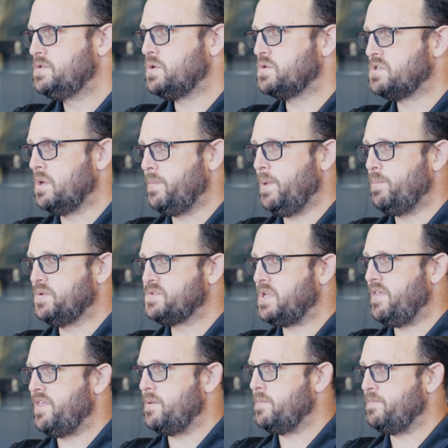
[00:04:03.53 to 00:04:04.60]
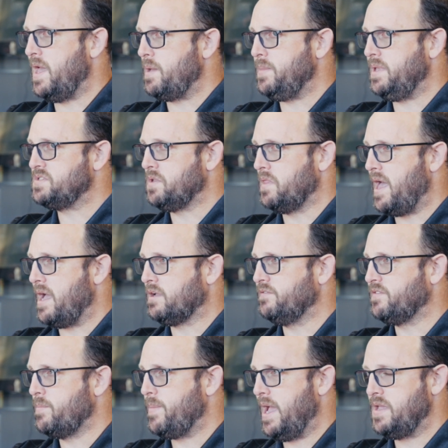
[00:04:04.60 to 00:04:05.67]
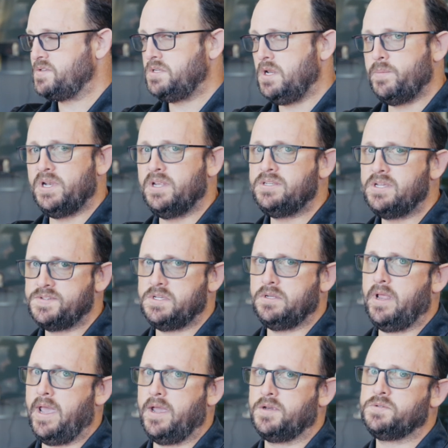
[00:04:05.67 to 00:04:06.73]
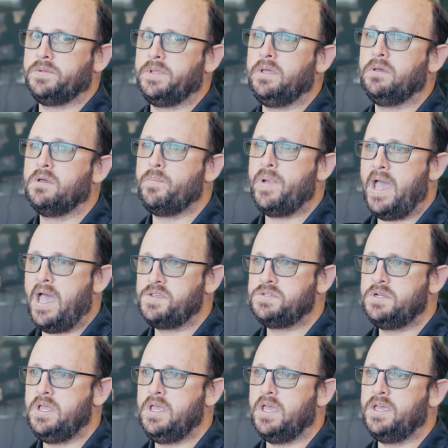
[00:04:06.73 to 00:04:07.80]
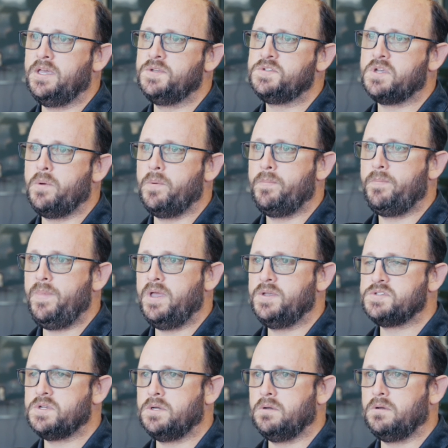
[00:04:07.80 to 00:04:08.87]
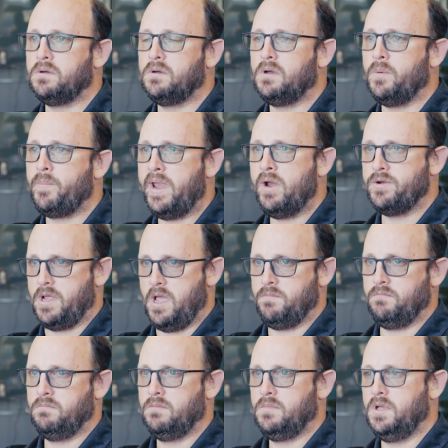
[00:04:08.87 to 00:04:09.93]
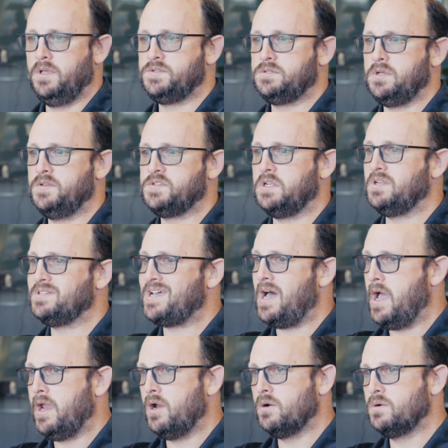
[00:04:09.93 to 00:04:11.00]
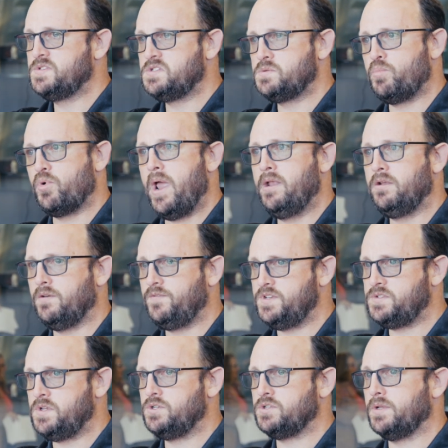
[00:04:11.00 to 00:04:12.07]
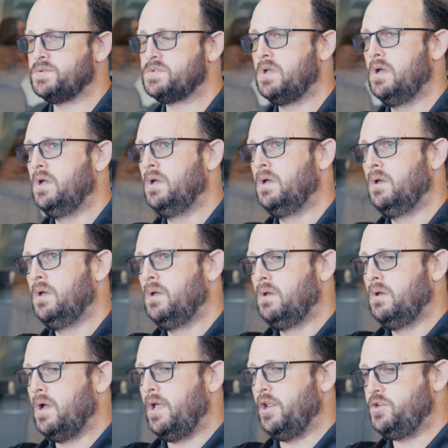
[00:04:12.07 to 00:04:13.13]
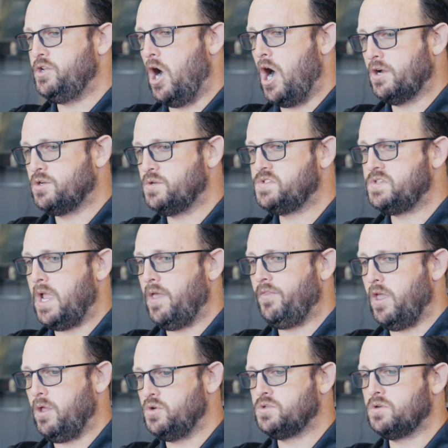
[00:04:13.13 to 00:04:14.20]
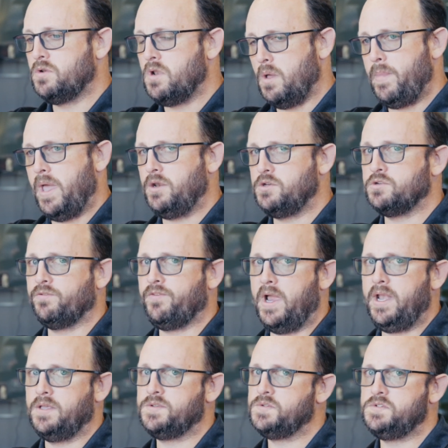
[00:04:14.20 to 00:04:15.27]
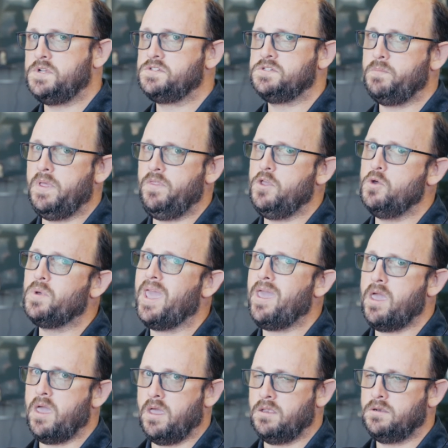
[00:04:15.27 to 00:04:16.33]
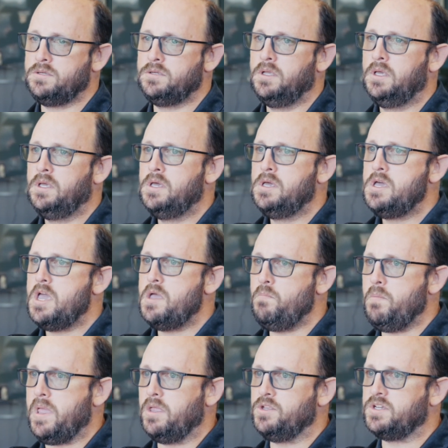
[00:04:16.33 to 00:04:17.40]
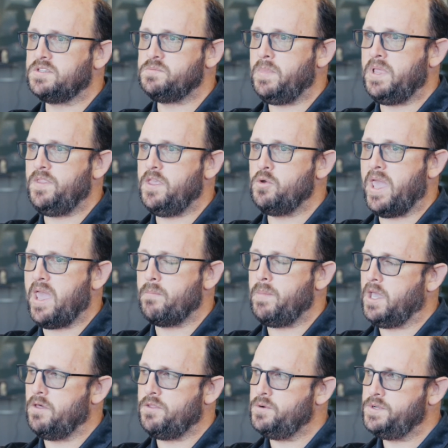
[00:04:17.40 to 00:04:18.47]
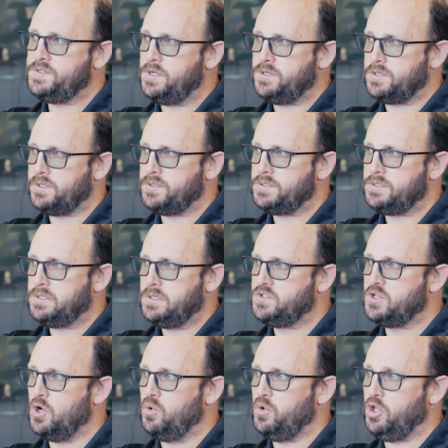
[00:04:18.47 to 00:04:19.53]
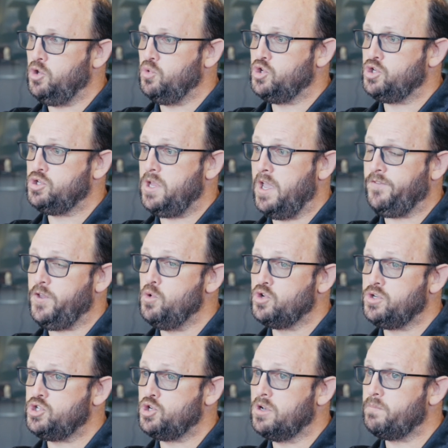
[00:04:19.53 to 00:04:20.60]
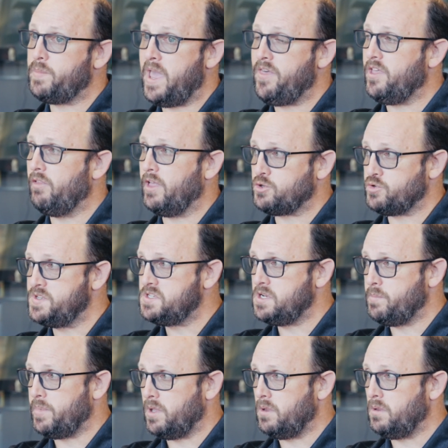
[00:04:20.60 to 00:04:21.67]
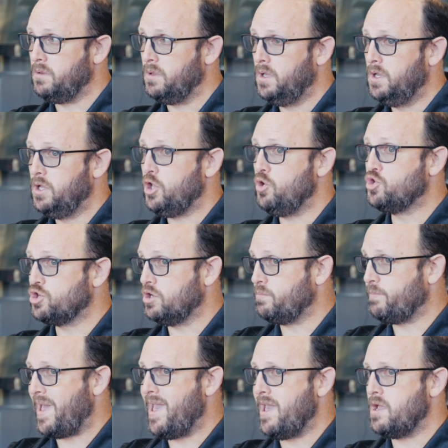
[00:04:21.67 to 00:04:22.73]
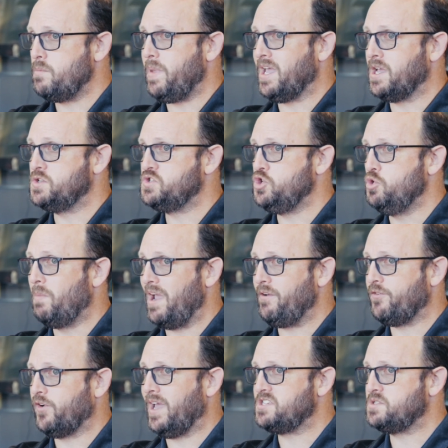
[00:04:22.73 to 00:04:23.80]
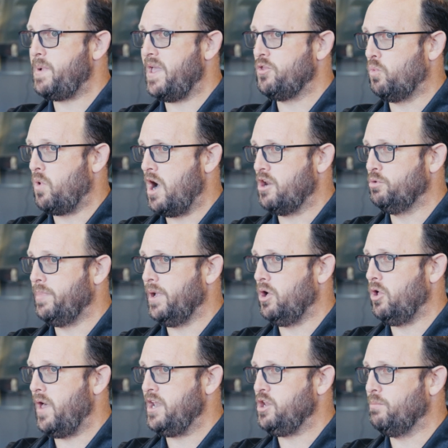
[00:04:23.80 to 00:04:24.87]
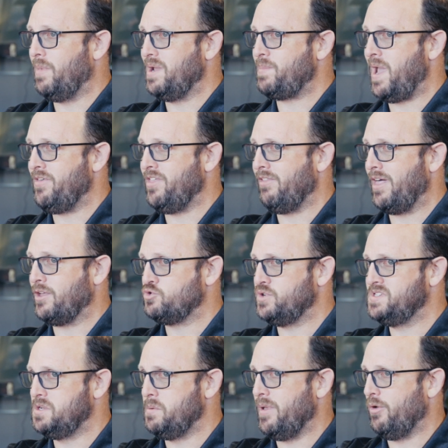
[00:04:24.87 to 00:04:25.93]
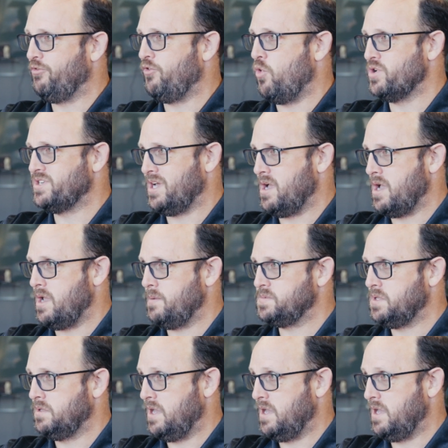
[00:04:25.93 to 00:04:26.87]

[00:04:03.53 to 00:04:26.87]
So some people say that means a lack of capacity, but it doesn't actually. Capacity is a paradigm. It's an entire spread of decisions. And a doctor saying that you should not manage your finances doesn't mean that you can't. It doesn't mean that you can't make other decisions. So if you shouldn't pay the electricity bill, you shouldn't pay it because you might forget to pay the water bill, and you might pay the electricity bill 4 times.